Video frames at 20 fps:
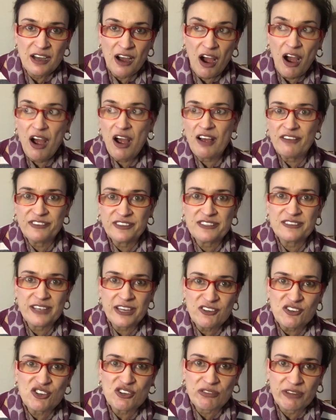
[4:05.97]
Half a
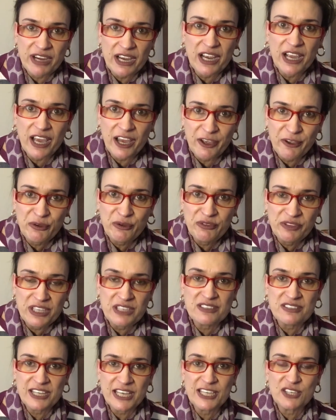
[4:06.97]
century ago,
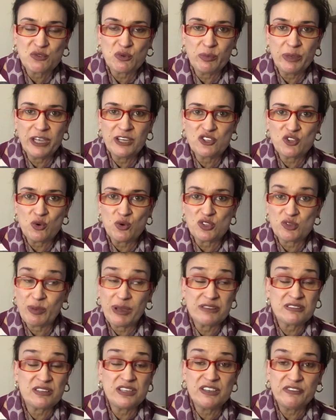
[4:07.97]
these things were being talked
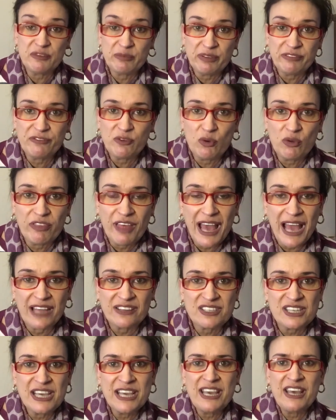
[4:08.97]
about, and even before
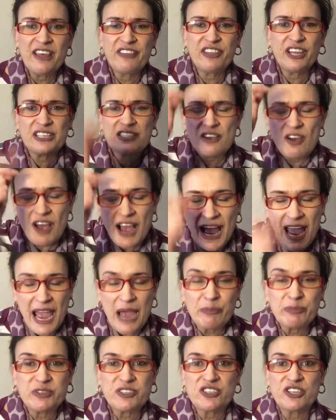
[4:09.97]
that are
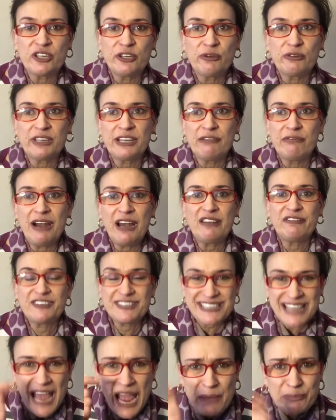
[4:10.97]
absolutely relevant